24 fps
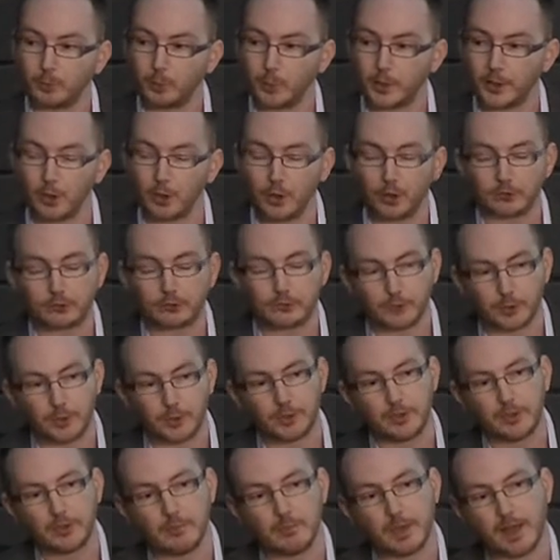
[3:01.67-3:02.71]
that we're not
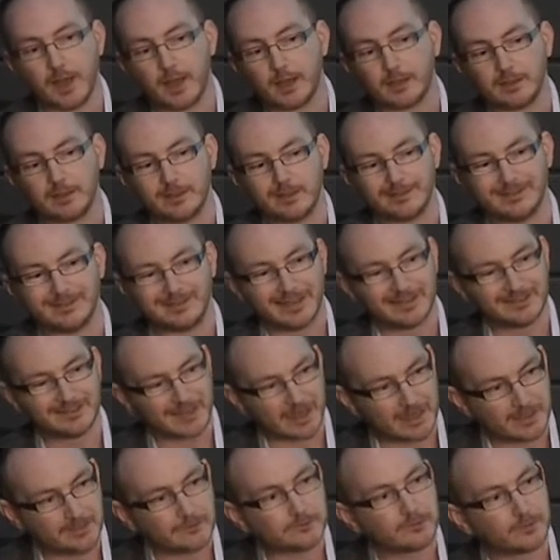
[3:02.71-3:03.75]
certain about, its
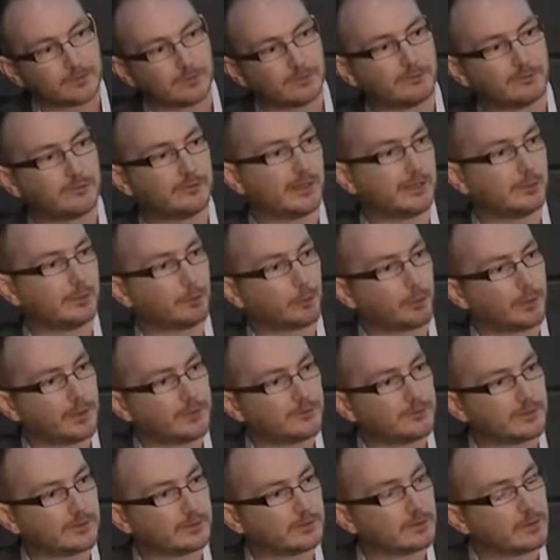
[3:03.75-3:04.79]
incidence is
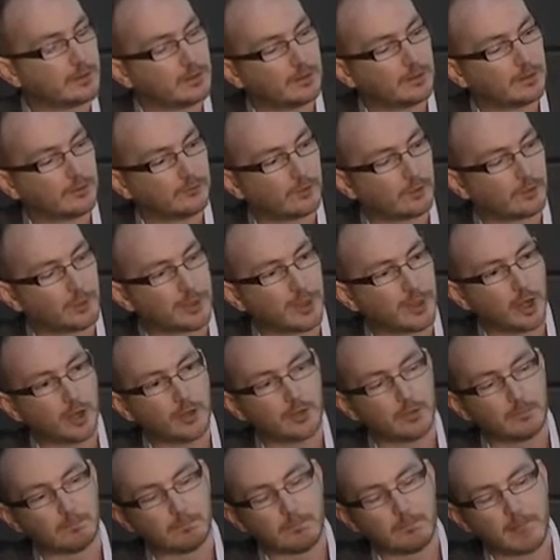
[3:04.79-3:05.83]
increasing. So we know
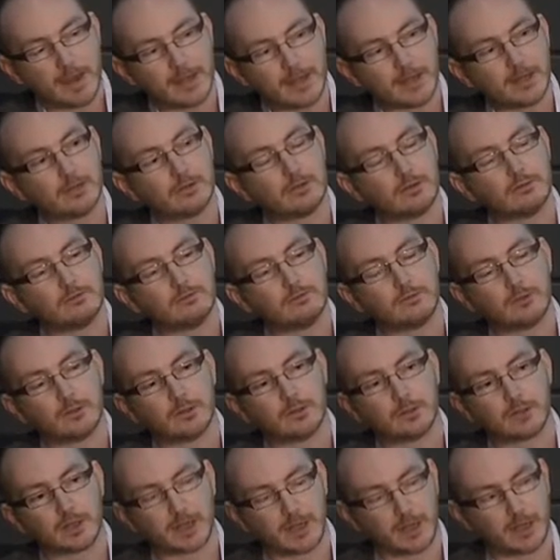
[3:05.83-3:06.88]
that many of
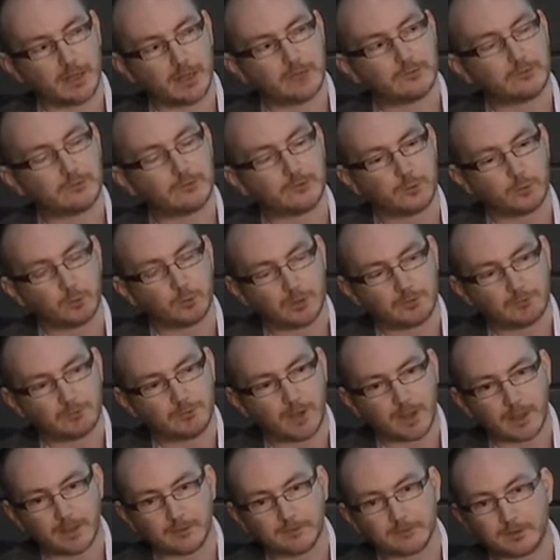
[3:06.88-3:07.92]
the cancers that we
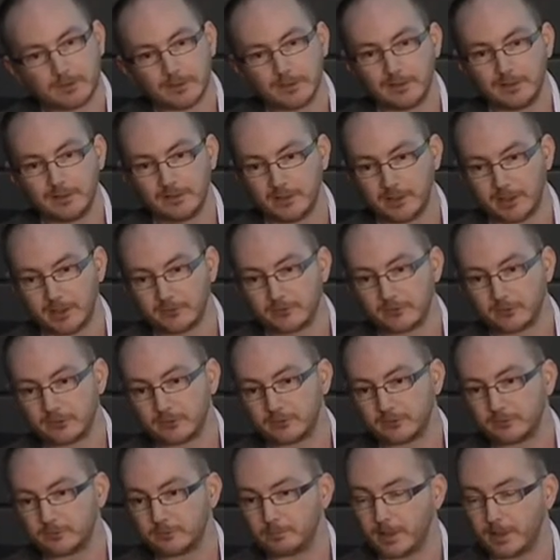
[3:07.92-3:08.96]
face, the
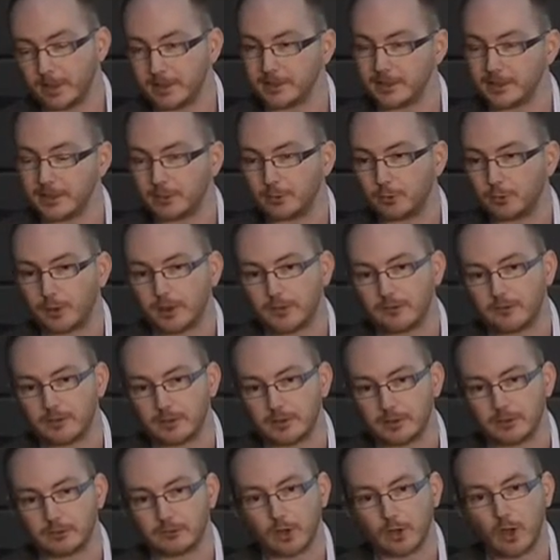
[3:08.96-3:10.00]
incidence has been
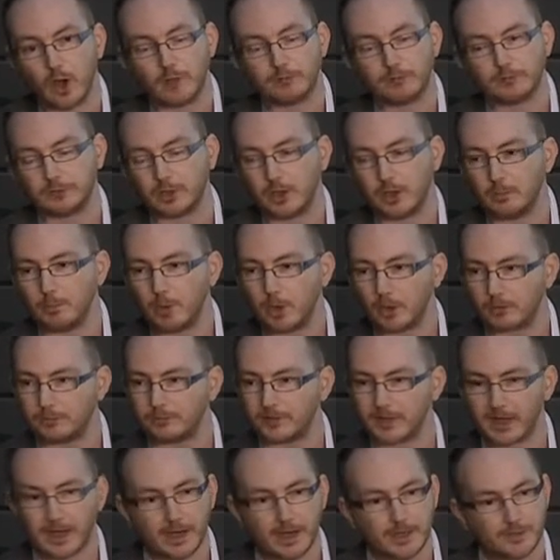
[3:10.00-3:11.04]
decreasing as lifestyle
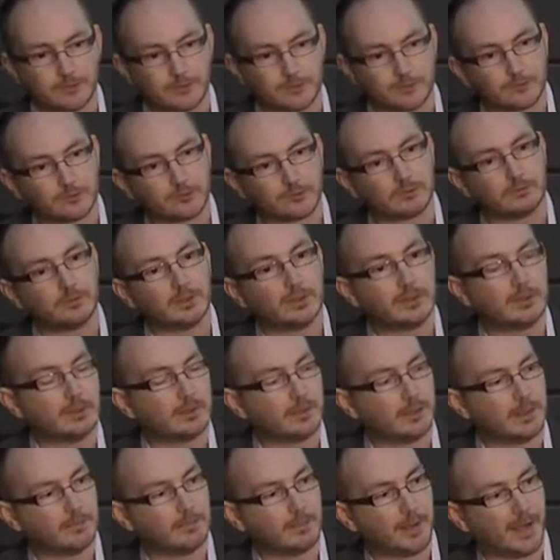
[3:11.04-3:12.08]
modifications have
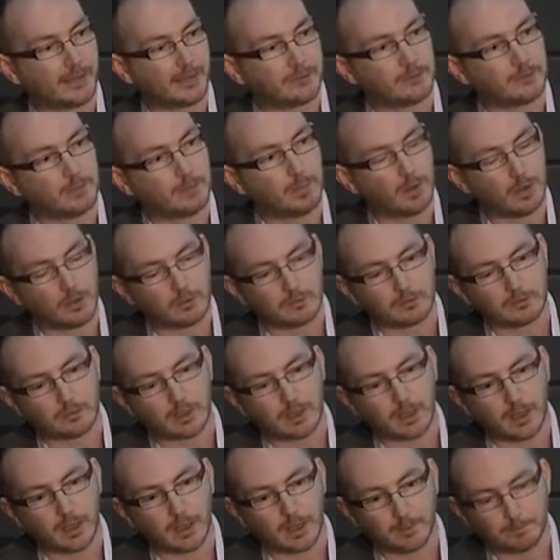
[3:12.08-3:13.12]
impacted
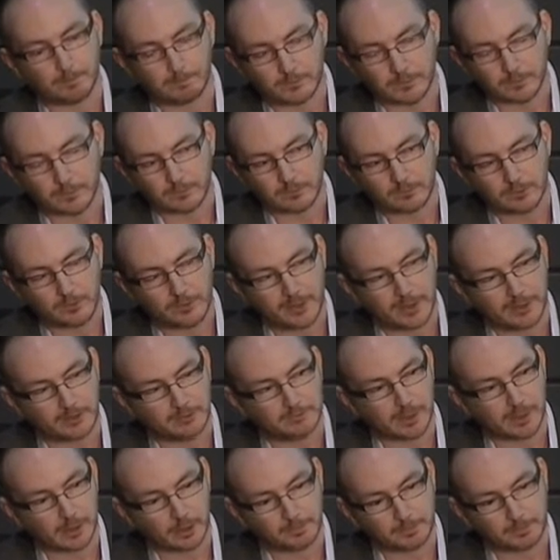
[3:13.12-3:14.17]
upon their
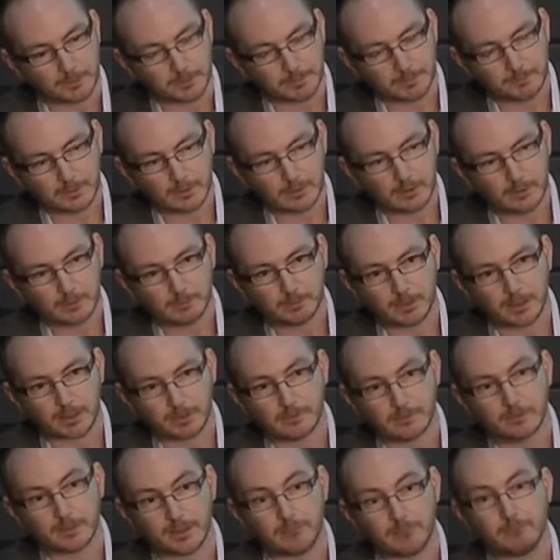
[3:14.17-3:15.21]
development. But
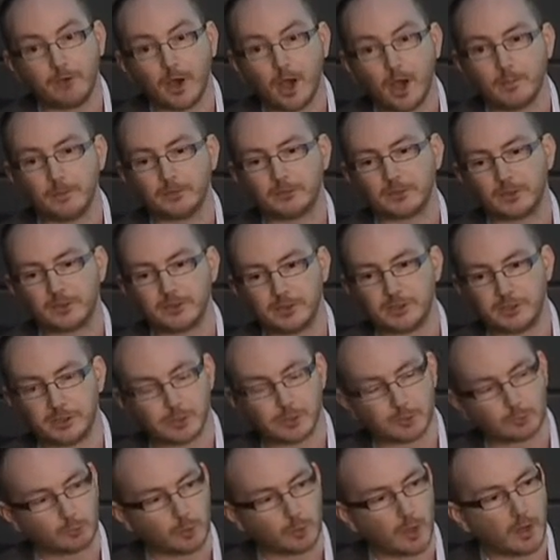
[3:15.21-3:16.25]
lymphomas
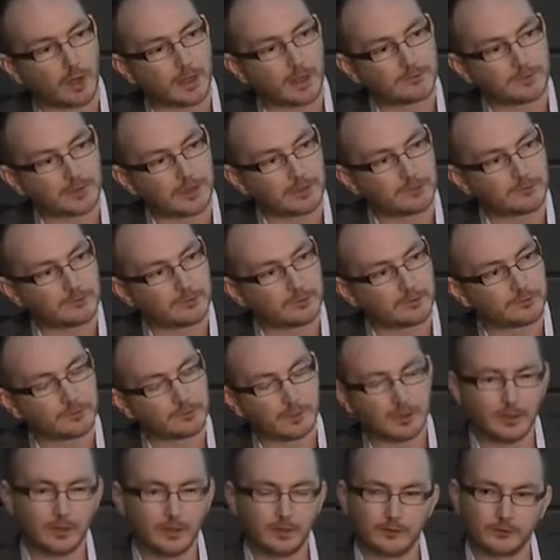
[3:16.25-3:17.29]
continue to rise in incidence.
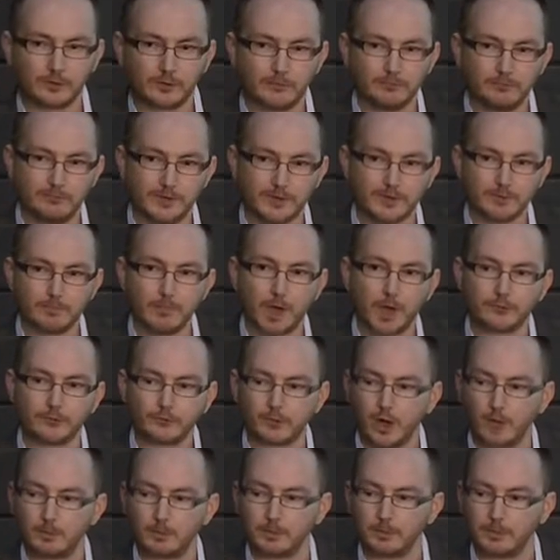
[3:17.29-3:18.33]
So fifth most
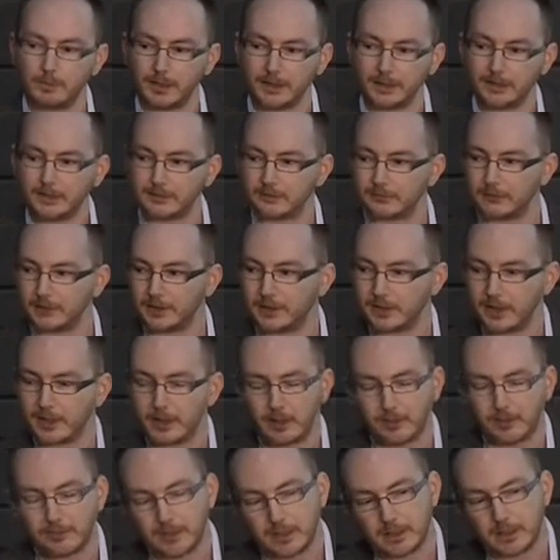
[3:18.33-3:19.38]
common malignancy.
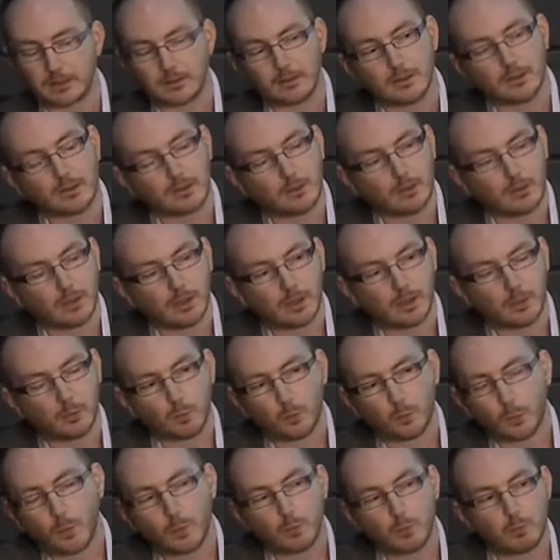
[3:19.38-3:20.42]
Now I think
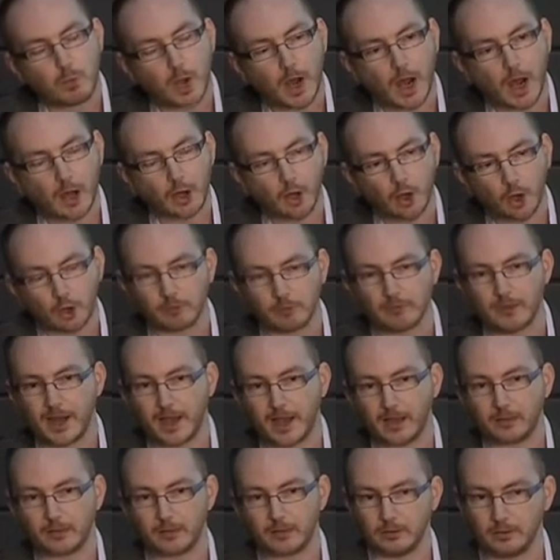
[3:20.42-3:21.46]
a lot of
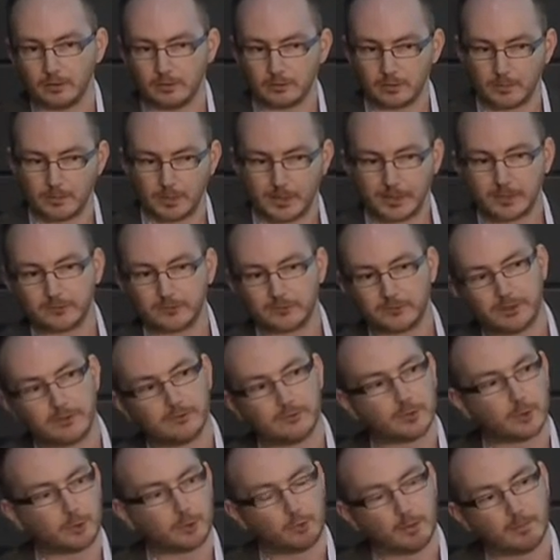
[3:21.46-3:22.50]
the
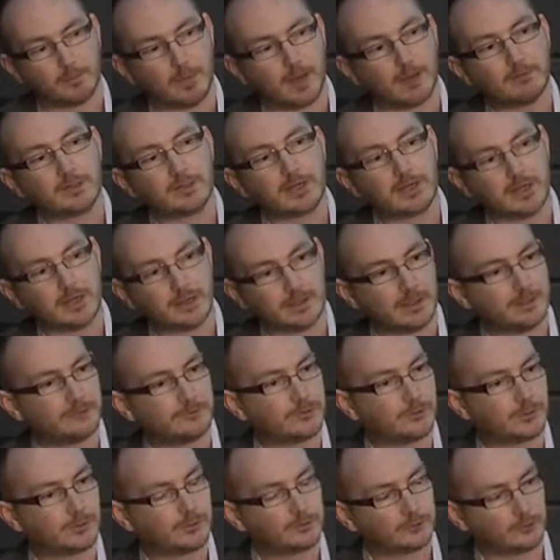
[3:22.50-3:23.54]
malignancies that are above it in
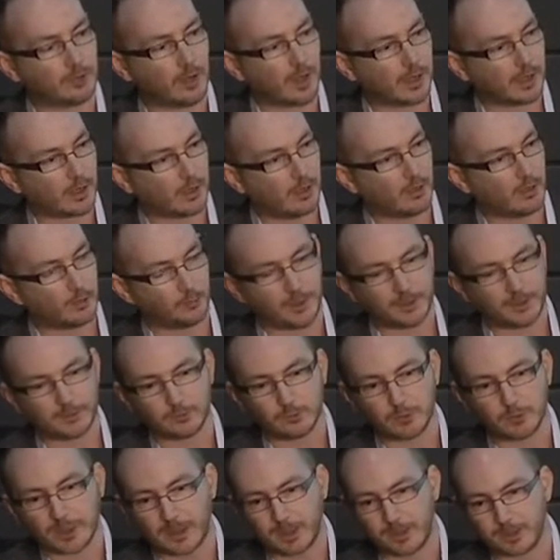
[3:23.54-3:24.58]
incidence, like
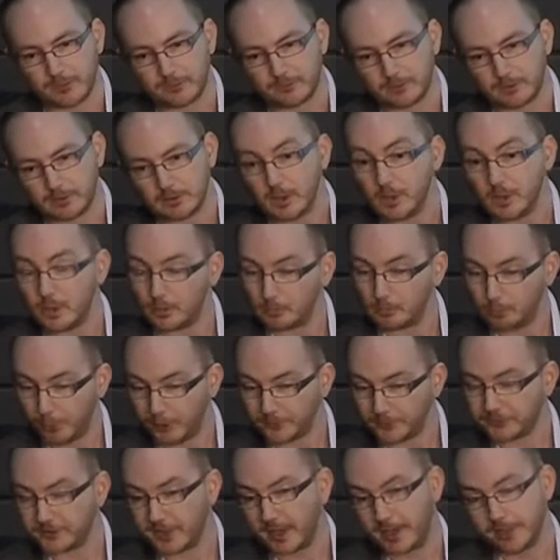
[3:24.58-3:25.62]
colorectal cancer,
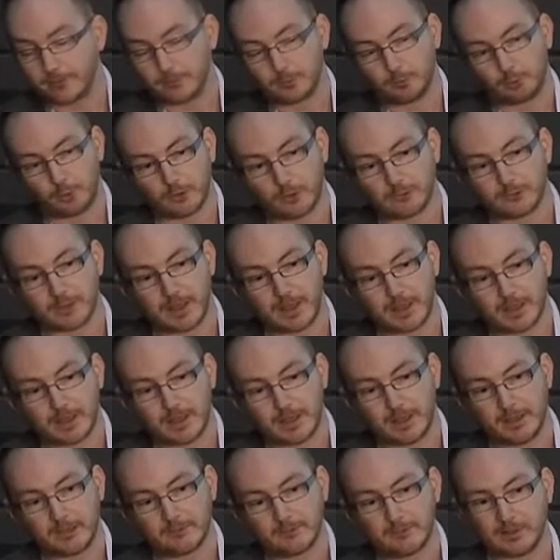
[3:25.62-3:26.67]
breast cancer, prostate
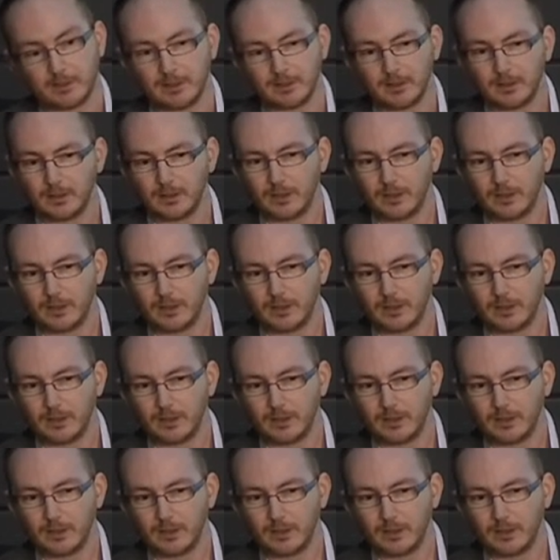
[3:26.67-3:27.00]
cancer,